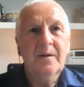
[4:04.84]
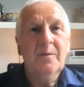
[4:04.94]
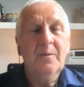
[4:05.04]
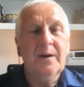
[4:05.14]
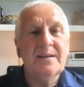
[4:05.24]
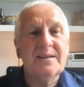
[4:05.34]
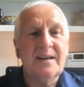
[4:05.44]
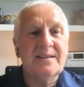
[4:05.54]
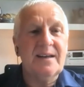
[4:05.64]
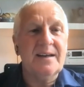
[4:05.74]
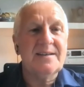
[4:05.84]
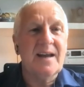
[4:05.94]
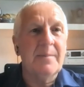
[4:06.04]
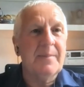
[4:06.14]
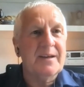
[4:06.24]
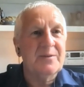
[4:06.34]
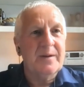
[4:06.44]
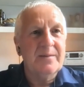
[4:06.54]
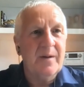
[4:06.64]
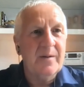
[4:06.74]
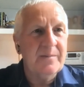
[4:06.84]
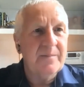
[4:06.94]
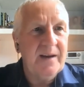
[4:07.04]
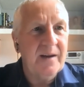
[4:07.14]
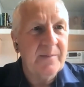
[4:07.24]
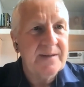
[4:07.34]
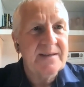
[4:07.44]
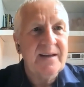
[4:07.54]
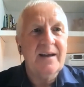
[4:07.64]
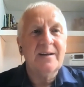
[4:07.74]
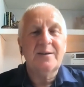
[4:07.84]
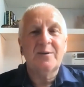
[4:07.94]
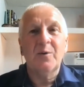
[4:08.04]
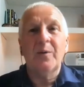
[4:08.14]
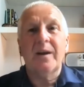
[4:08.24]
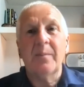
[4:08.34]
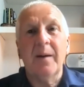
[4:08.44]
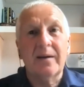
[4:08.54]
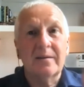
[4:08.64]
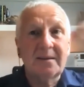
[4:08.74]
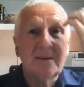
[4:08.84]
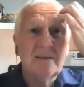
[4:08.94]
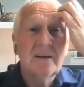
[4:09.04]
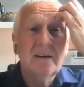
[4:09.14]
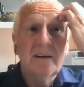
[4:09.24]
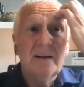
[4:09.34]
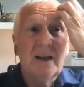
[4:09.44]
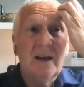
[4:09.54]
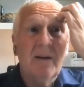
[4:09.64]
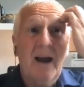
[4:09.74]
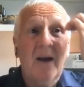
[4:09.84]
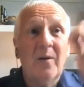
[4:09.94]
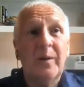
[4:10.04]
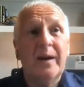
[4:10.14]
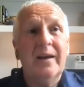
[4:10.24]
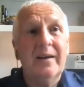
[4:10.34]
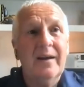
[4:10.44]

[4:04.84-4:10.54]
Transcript: Well, it's nice time because we're today talking about how we